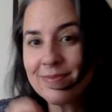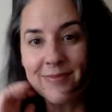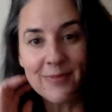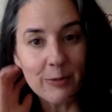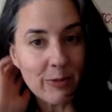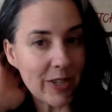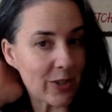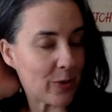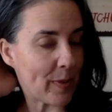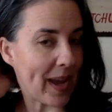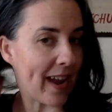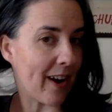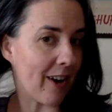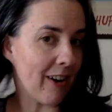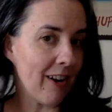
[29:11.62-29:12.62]
you. Redo my
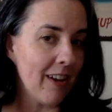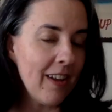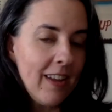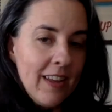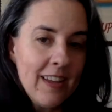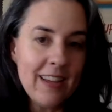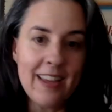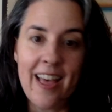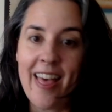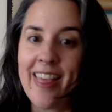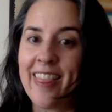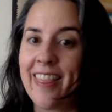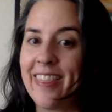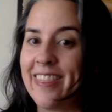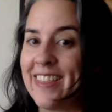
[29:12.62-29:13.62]
hair.
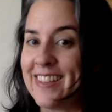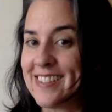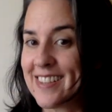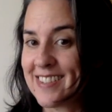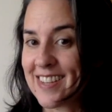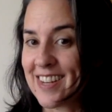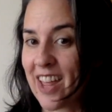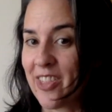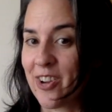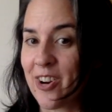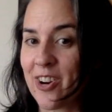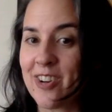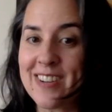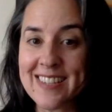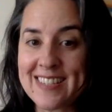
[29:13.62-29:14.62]
This is
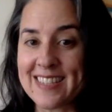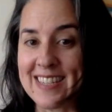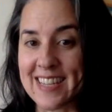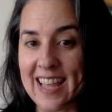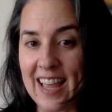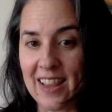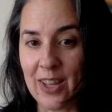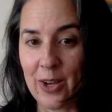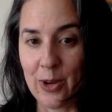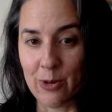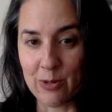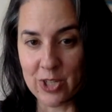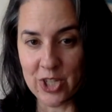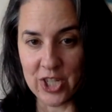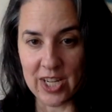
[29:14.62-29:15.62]
another Cielo
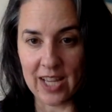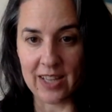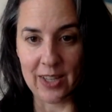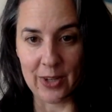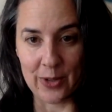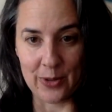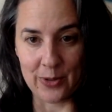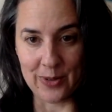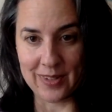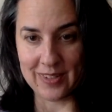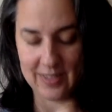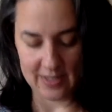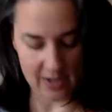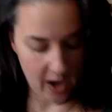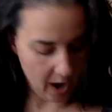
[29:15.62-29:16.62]
Cielo
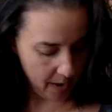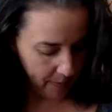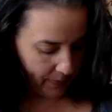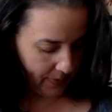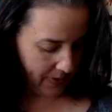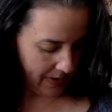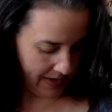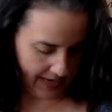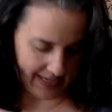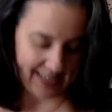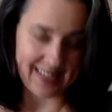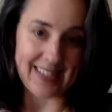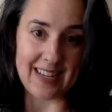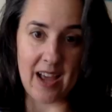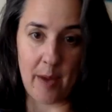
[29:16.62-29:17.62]
top, and
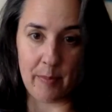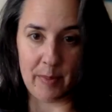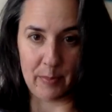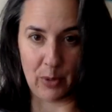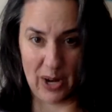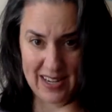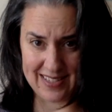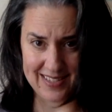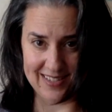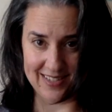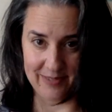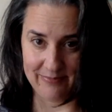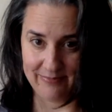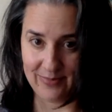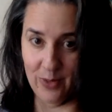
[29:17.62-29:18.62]
it's not been pressed.
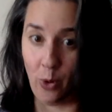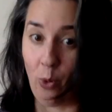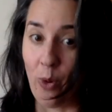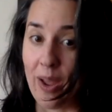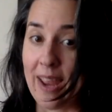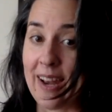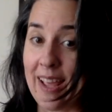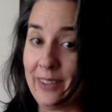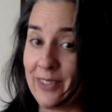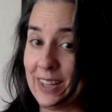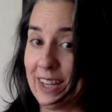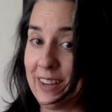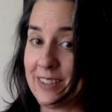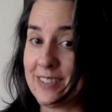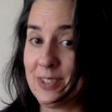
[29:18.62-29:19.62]
And I have a
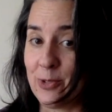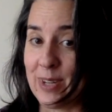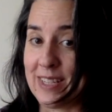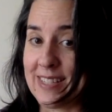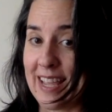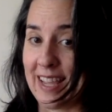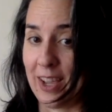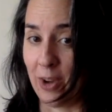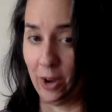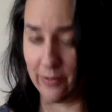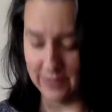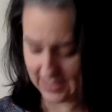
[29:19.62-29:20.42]
lot of strings hanging off